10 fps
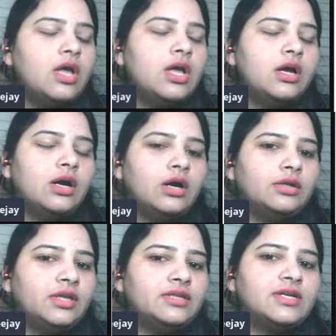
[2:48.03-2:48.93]

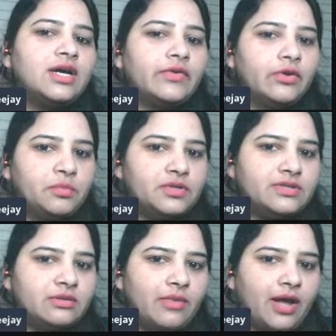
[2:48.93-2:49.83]
there is
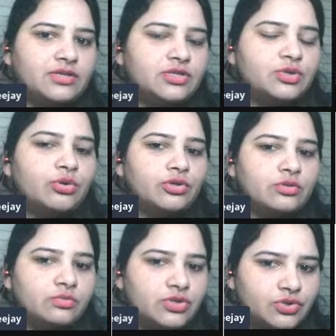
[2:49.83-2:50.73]
100% match. It's
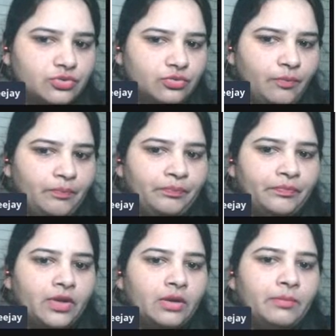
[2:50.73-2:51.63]
going to be true.